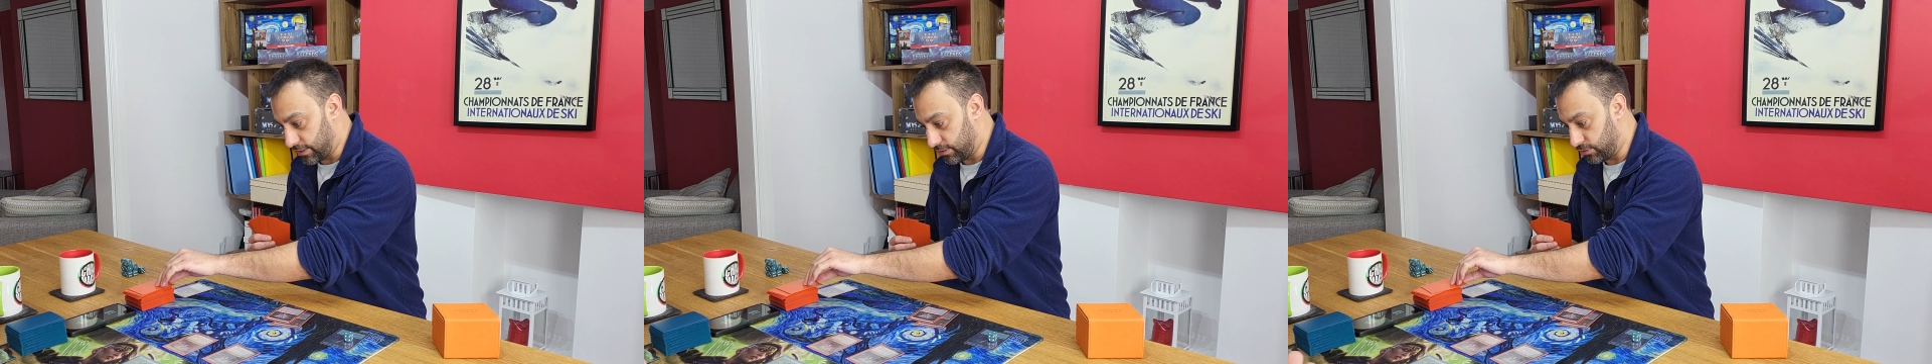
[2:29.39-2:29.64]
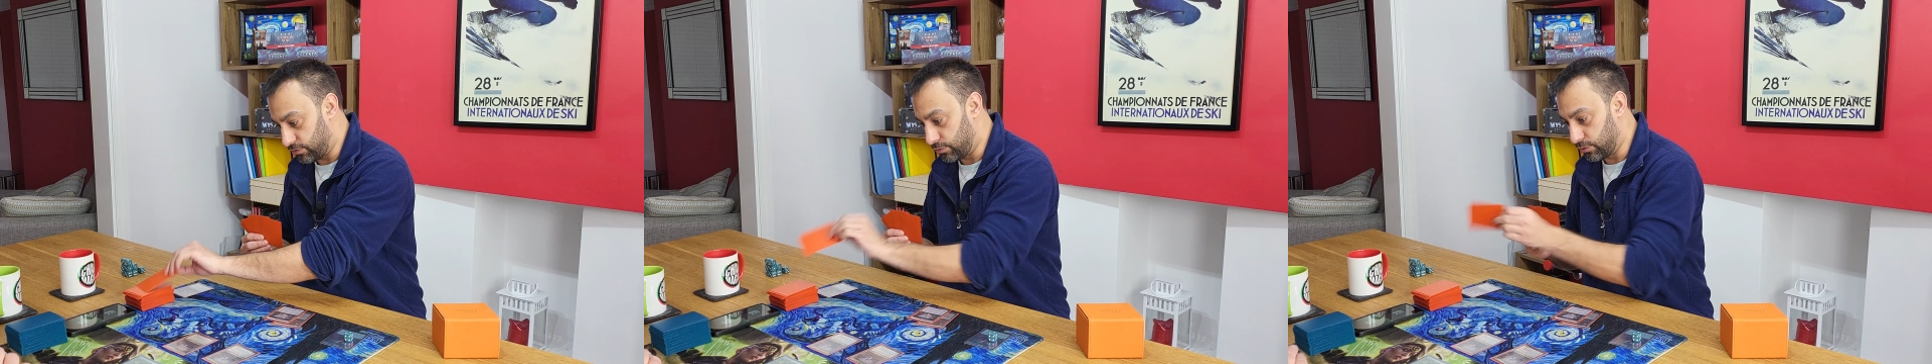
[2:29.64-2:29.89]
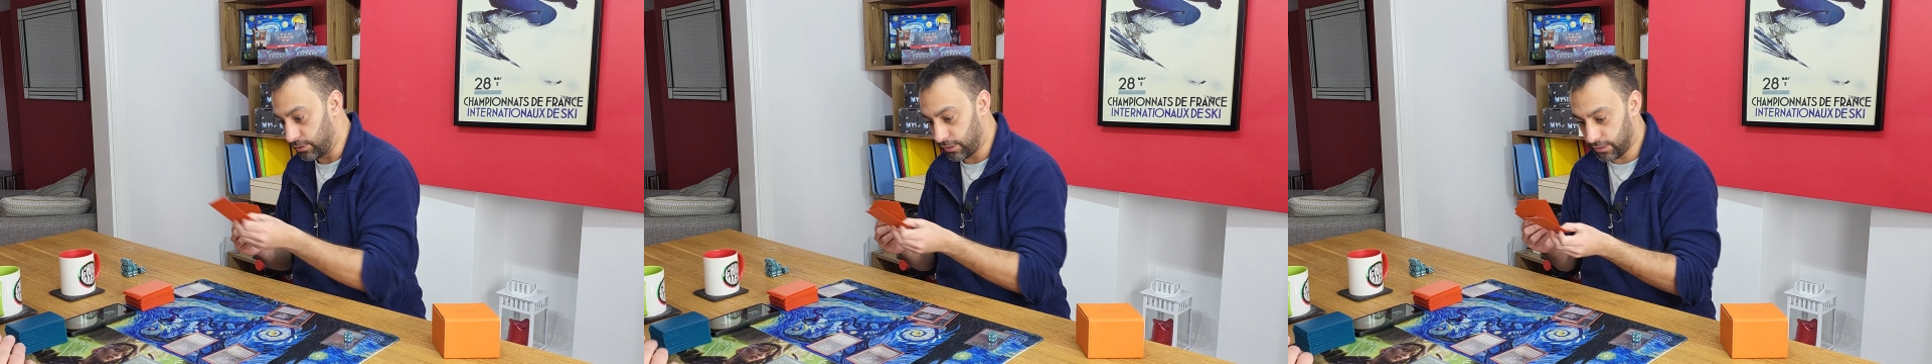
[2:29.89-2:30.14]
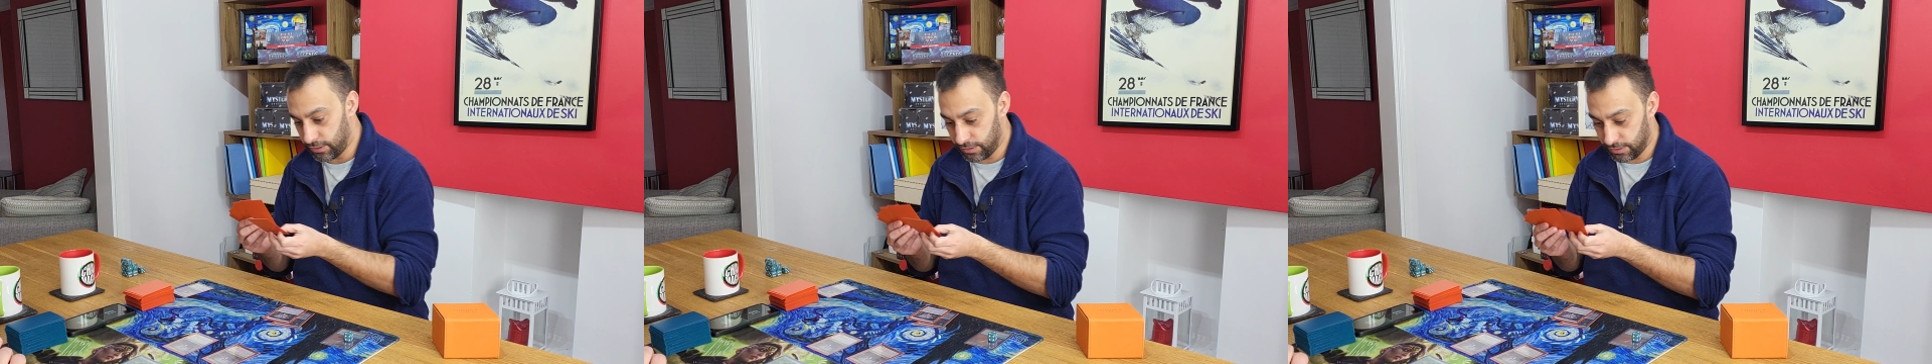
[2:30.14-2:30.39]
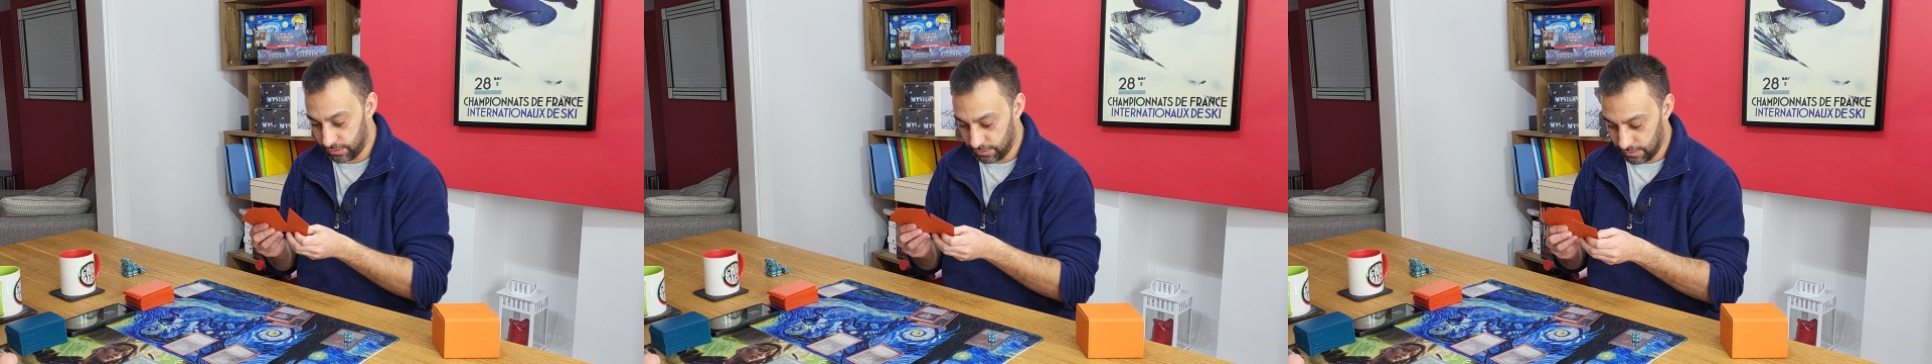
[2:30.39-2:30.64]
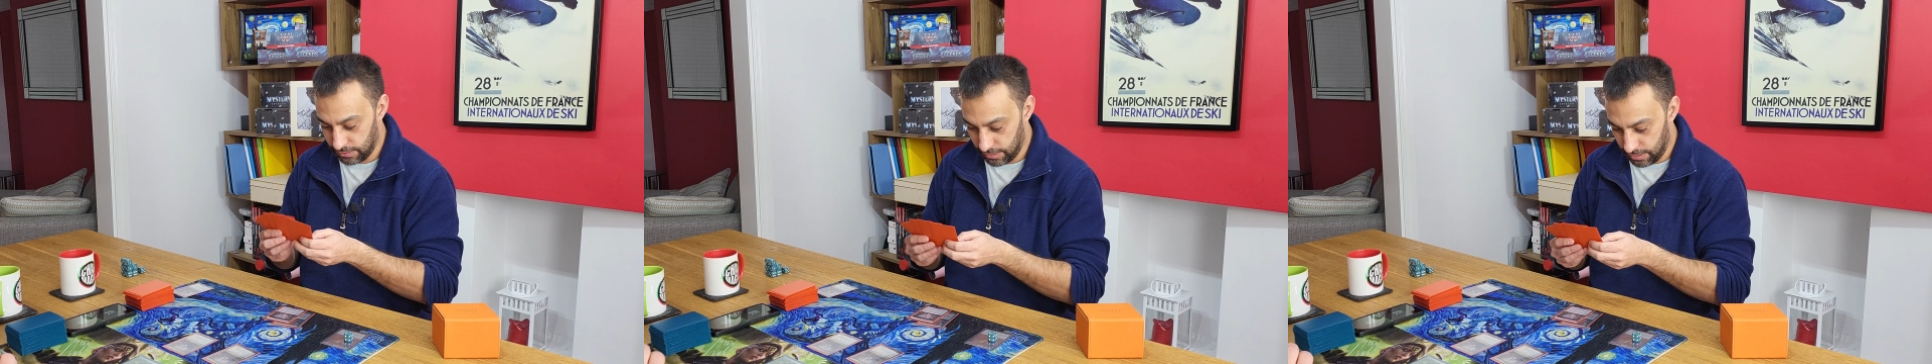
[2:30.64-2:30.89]
and draw a card.
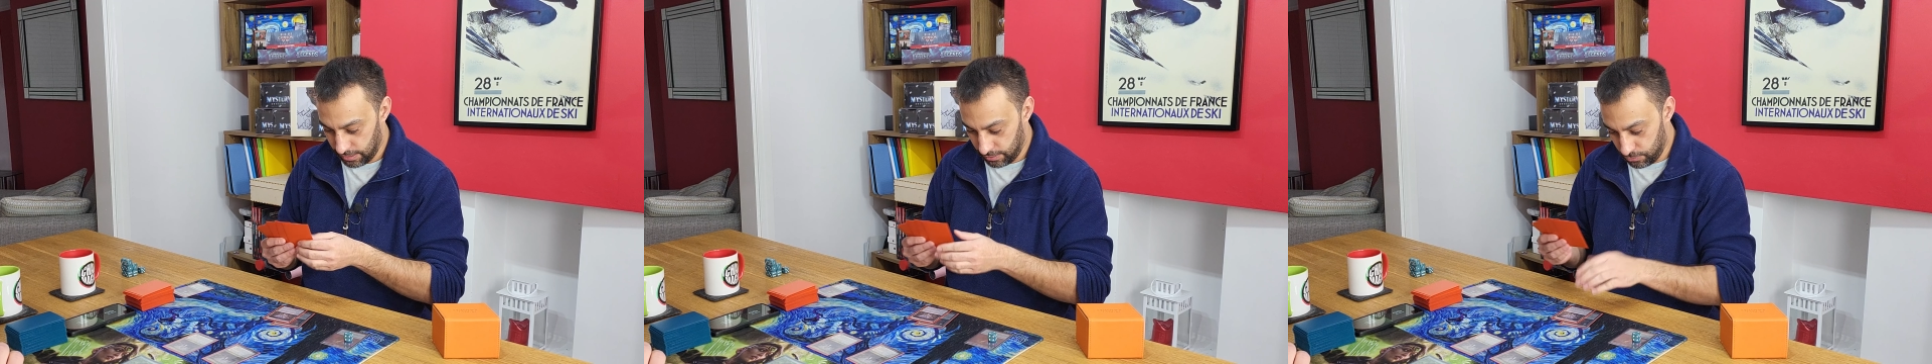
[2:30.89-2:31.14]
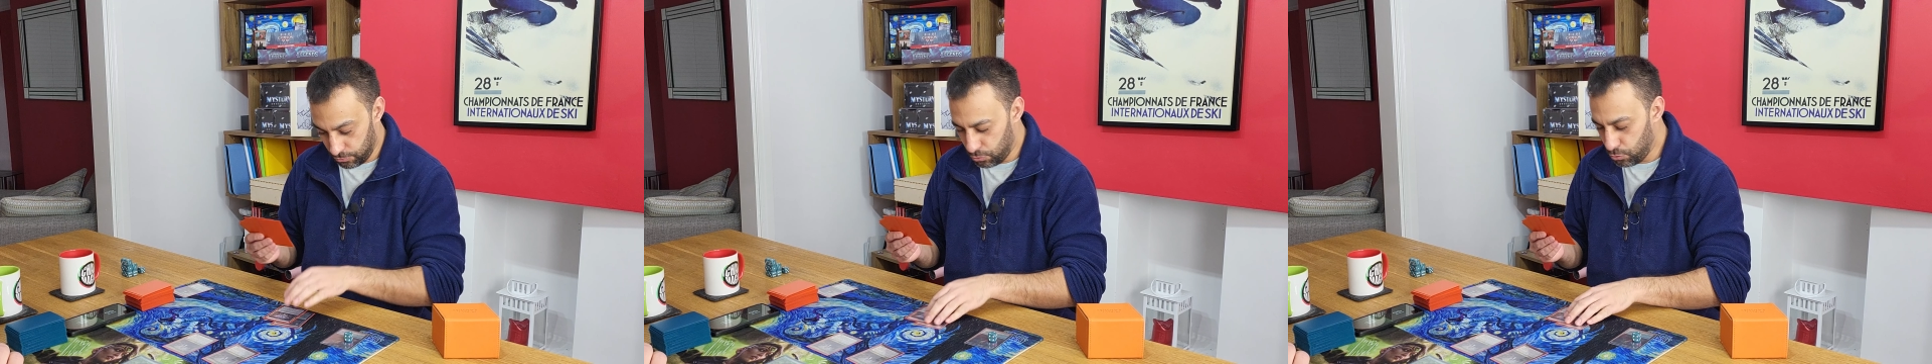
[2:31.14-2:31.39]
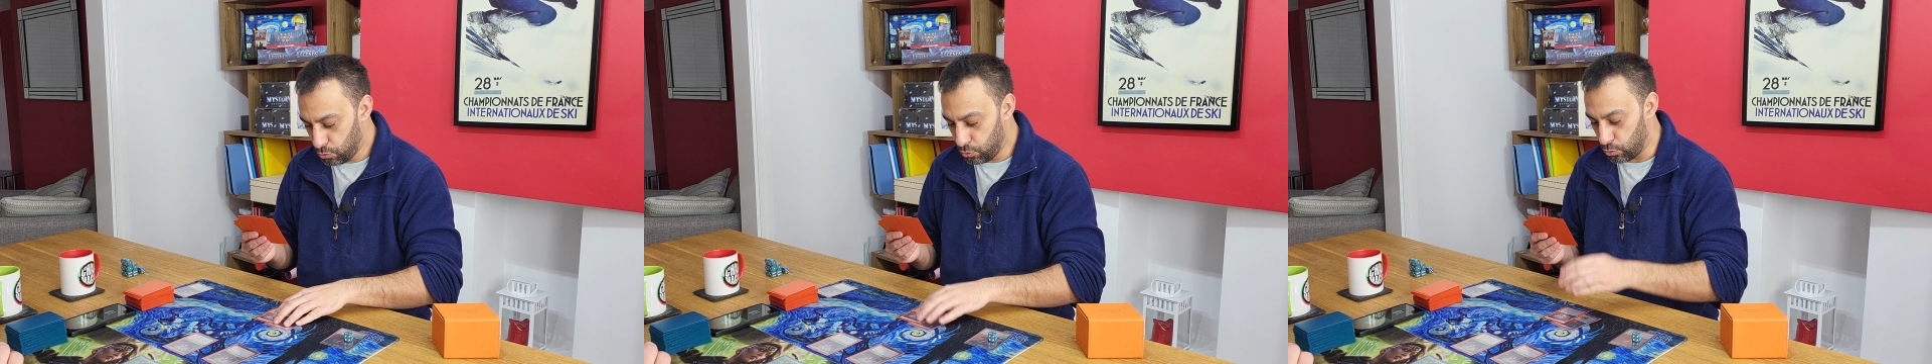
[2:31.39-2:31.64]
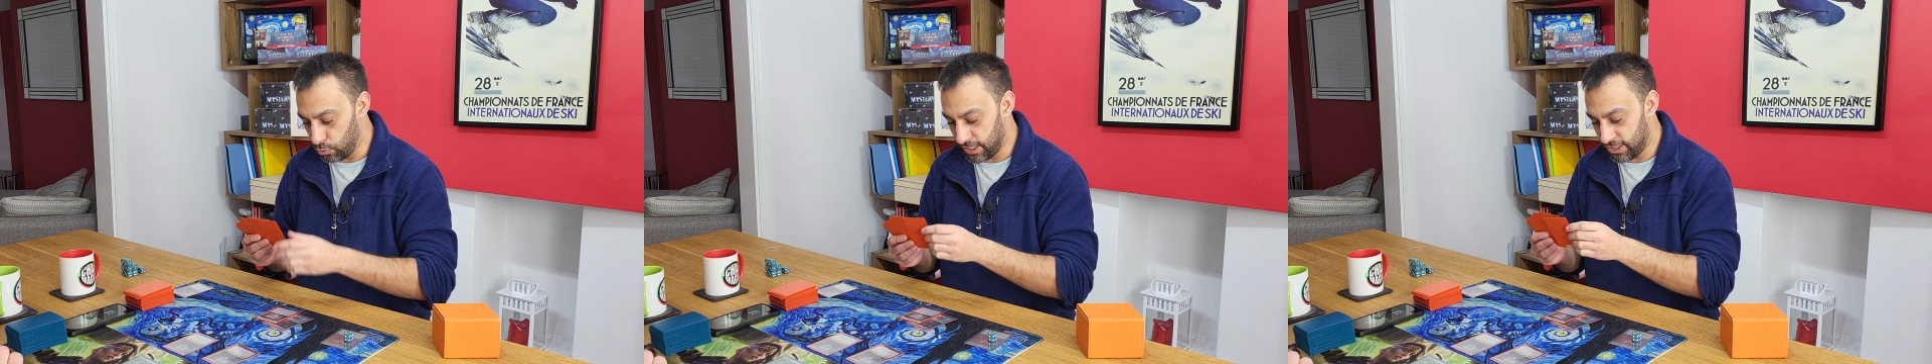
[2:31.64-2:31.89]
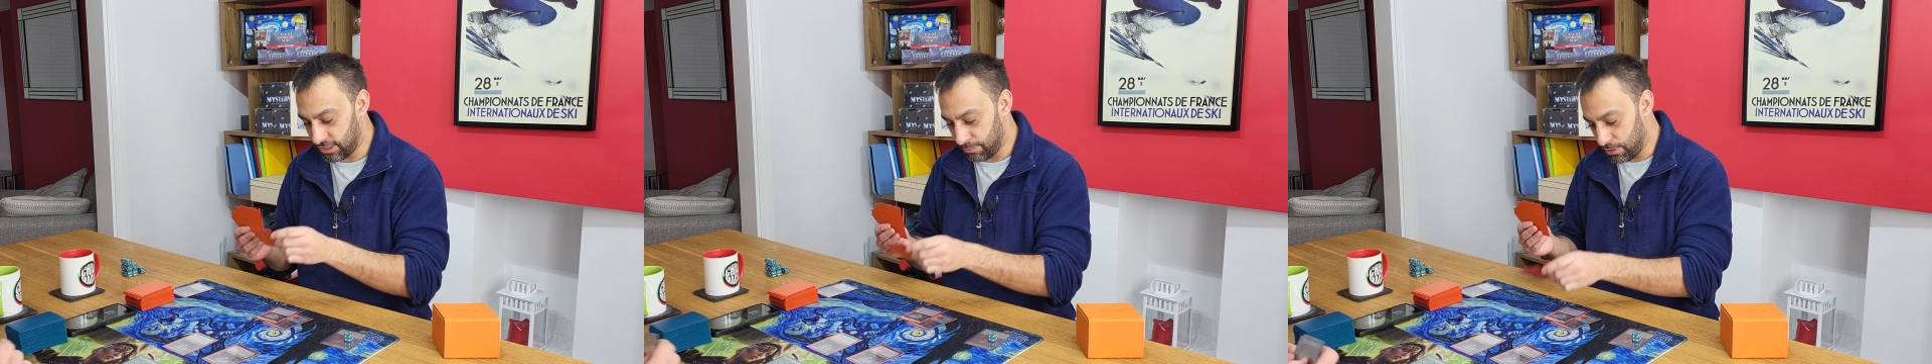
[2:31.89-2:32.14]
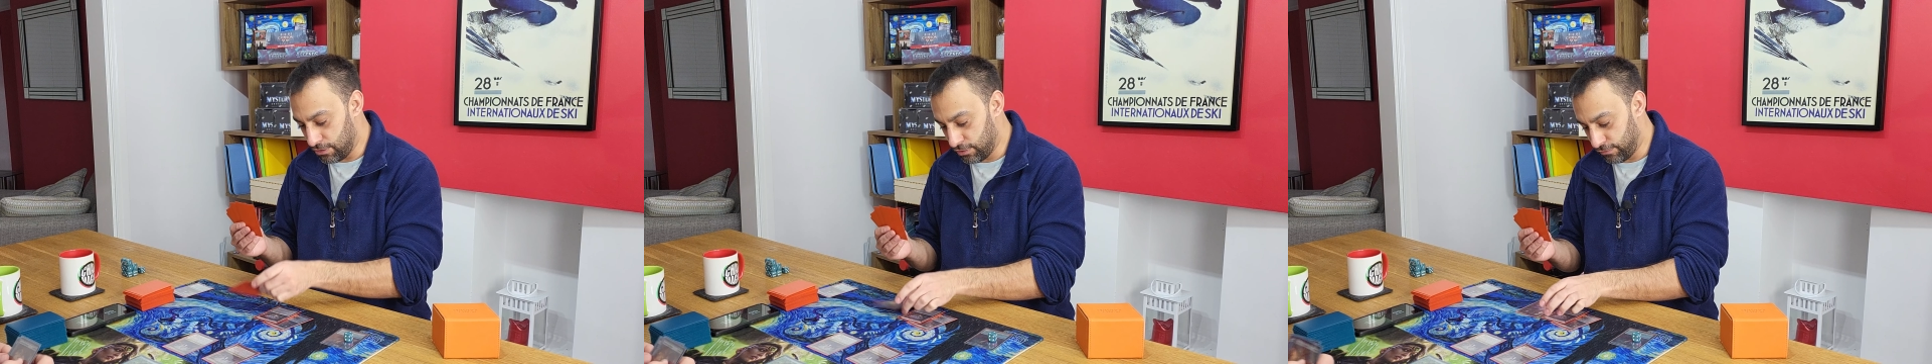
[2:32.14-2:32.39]
Ooh, this is a
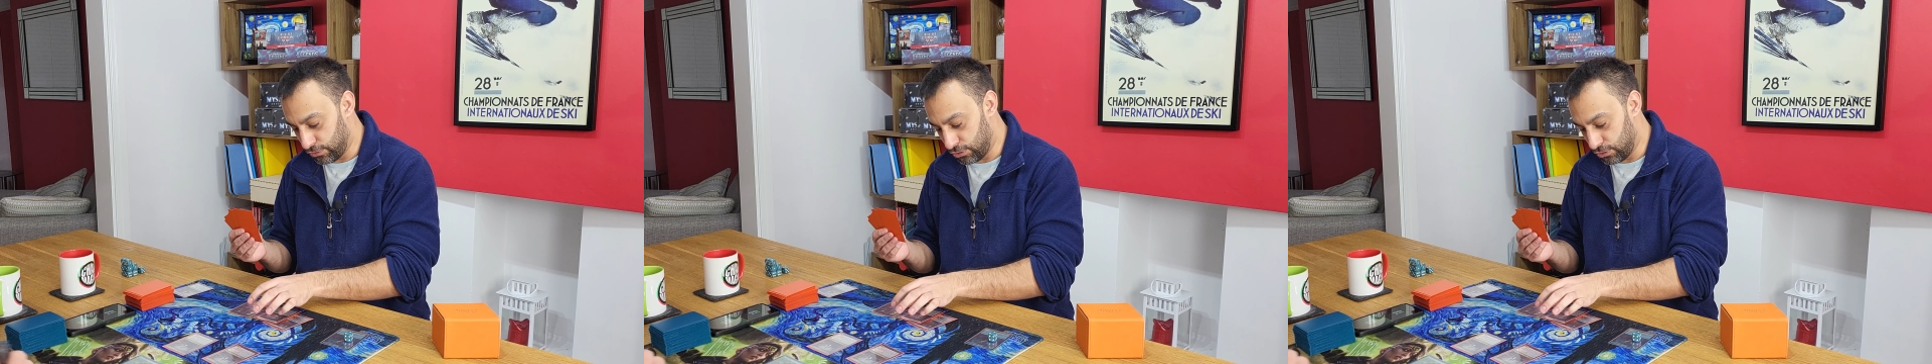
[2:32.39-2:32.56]
beautiful